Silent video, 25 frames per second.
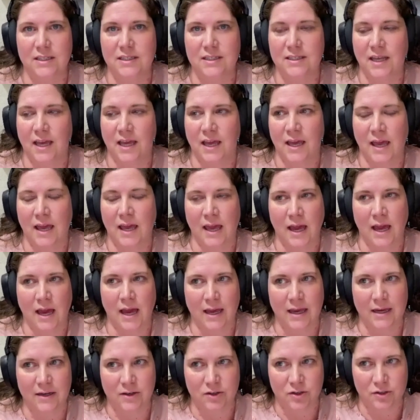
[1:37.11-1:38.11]
say, "Hey, I
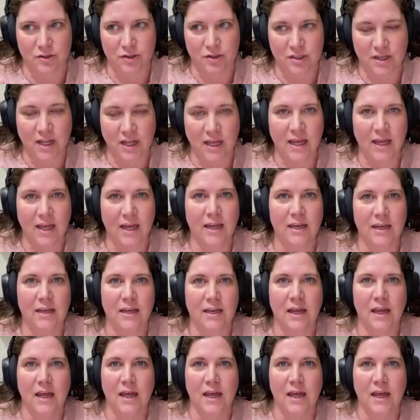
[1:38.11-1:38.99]
understand